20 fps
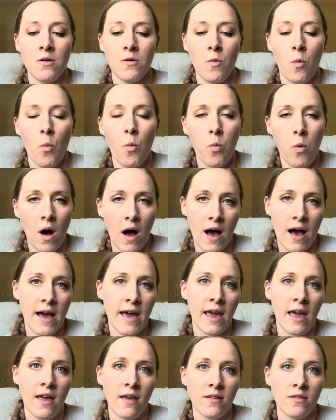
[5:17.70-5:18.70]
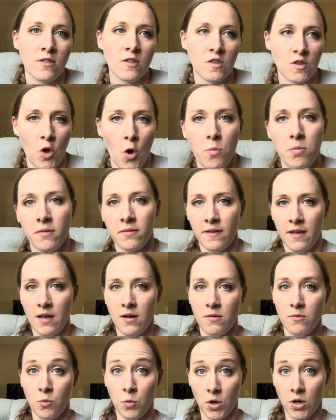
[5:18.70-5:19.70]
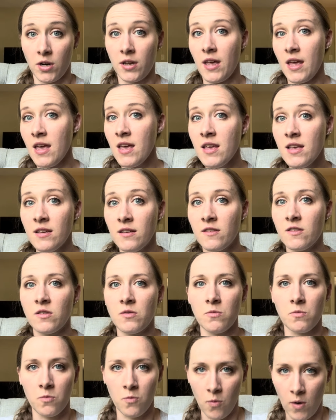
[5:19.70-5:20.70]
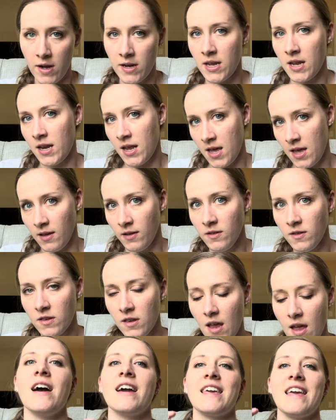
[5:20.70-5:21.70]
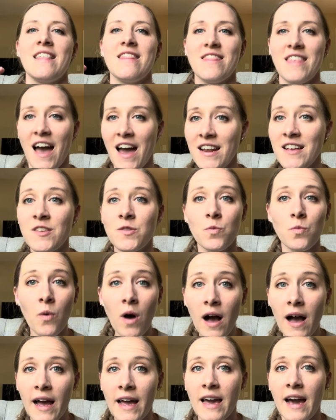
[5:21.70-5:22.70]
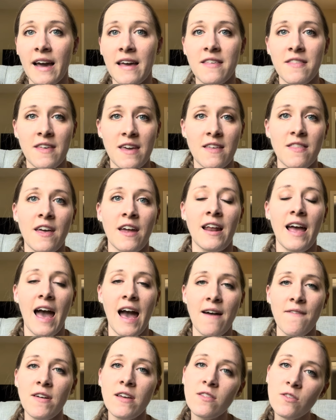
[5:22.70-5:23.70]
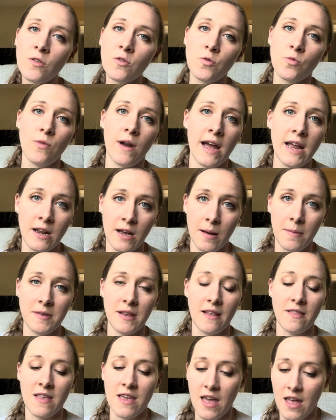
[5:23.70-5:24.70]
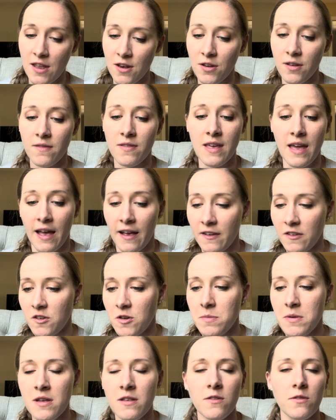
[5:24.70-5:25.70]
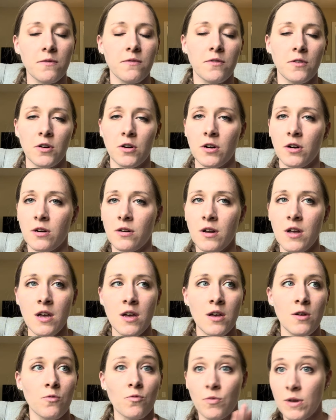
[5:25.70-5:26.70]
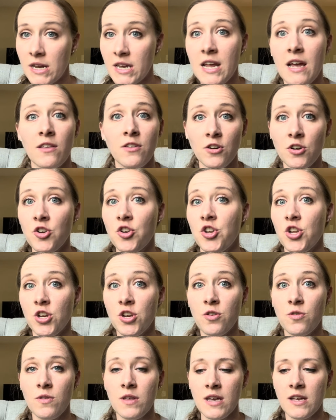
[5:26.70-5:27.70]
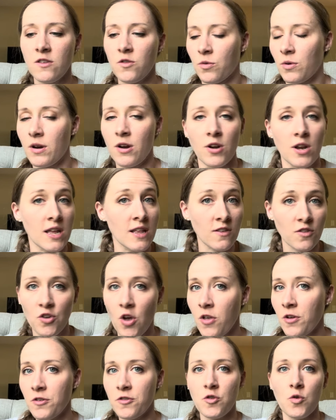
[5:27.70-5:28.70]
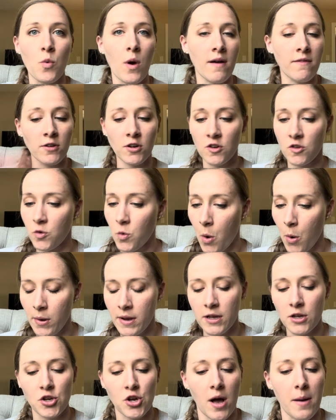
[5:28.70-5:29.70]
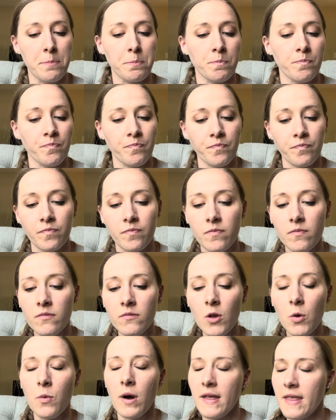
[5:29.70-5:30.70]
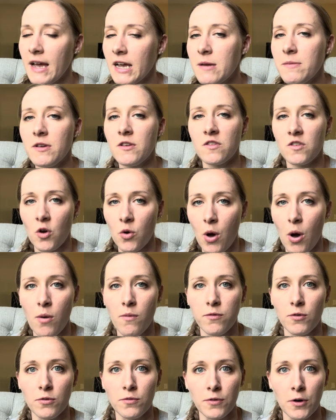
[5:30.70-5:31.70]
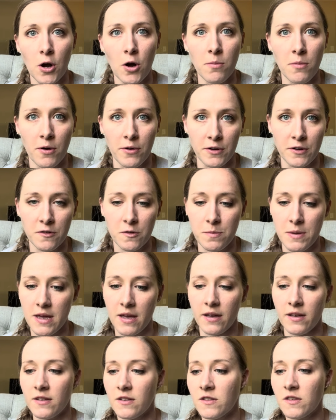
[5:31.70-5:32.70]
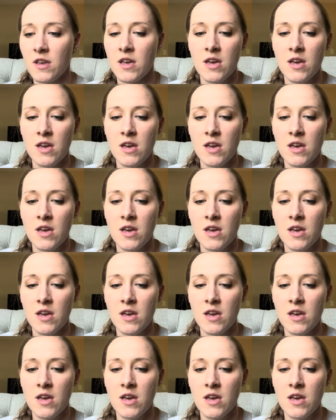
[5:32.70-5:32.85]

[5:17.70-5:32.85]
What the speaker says: why the scope of work is what it is. Again, that is why I think that having those write-ups at the end of the estimates for retailers to do this, or installers, whoever is quoting a job, why that can be so helpful for homeowners, because